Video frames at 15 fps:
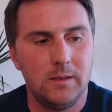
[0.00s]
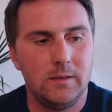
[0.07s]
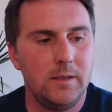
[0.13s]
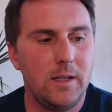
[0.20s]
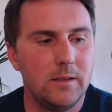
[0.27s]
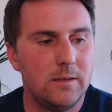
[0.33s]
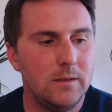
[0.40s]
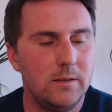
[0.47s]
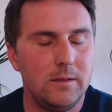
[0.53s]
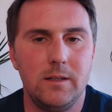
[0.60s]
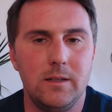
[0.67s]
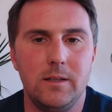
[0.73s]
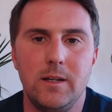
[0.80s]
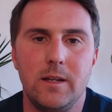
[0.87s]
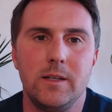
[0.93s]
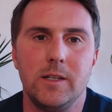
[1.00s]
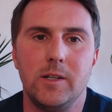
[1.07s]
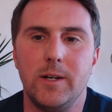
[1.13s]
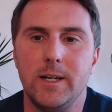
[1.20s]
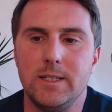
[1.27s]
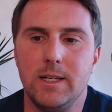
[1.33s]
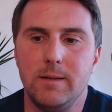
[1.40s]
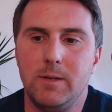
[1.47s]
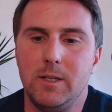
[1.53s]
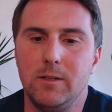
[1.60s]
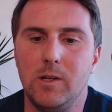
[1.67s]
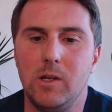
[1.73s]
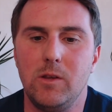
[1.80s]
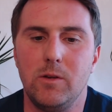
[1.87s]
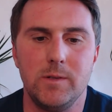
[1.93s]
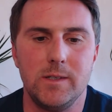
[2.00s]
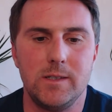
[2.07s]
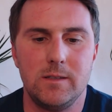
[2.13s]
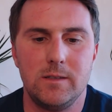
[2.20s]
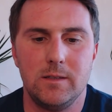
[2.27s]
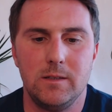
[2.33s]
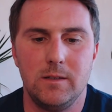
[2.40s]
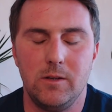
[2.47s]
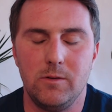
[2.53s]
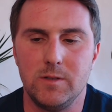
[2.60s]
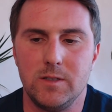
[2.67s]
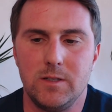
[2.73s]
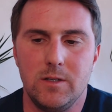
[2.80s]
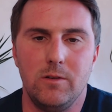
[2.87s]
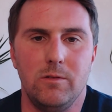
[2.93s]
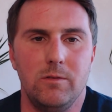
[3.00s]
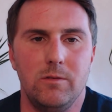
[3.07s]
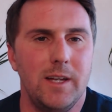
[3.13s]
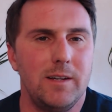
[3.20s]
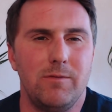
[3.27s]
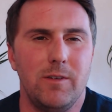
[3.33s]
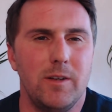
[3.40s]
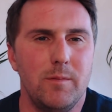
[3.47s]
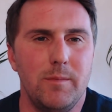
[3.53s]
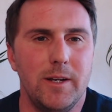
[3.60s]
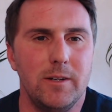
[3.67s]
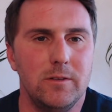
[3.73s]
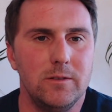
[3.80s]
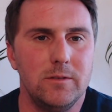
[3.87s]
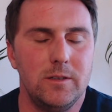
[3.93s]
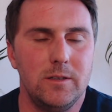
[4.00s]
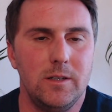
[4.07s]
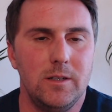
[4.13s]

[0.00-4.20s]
Yeah, nothing crazy. There was no like fundamental